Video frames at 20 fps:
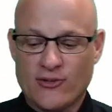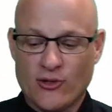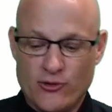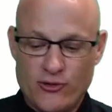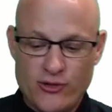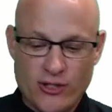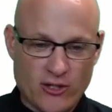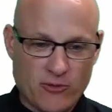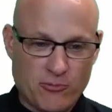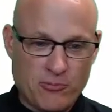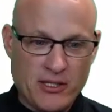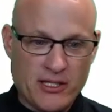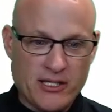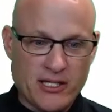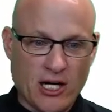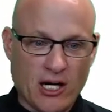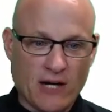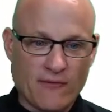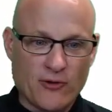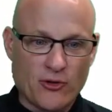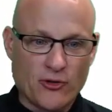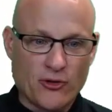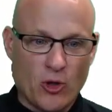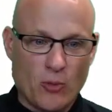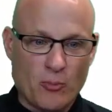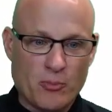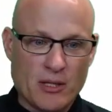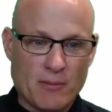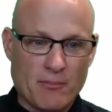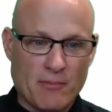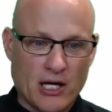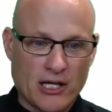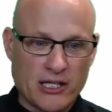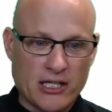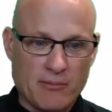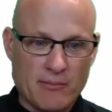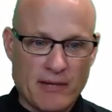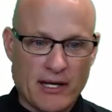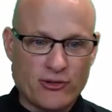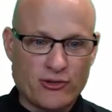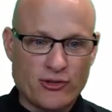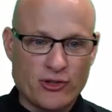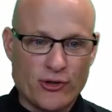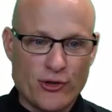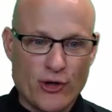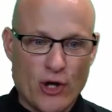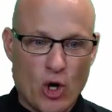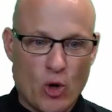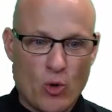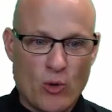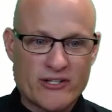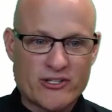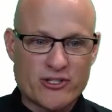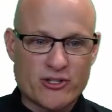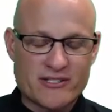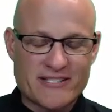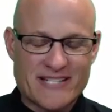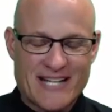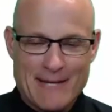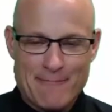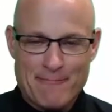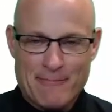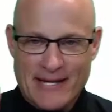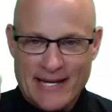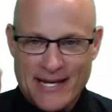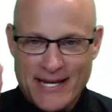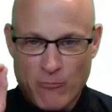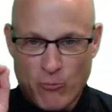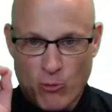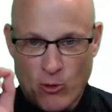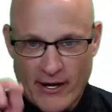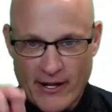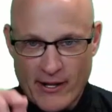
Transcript: So just be careful. Don't be a monkey. Make sure you know what you're typing in.